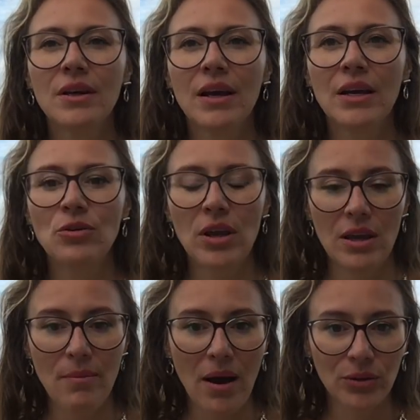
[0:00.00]
and you
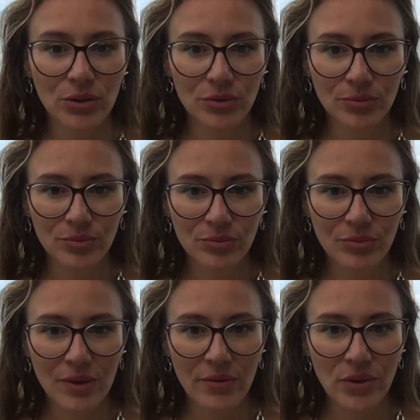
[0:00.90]
came out
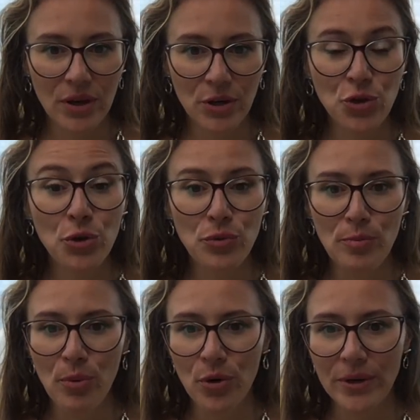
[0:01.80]
of there and you're
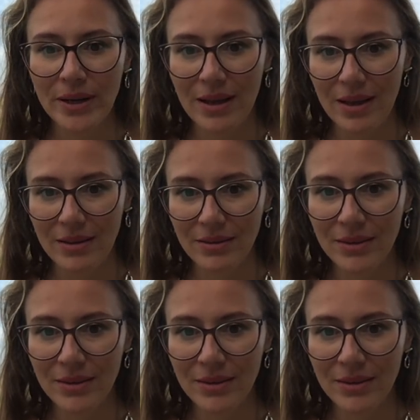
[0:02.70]
reborn again,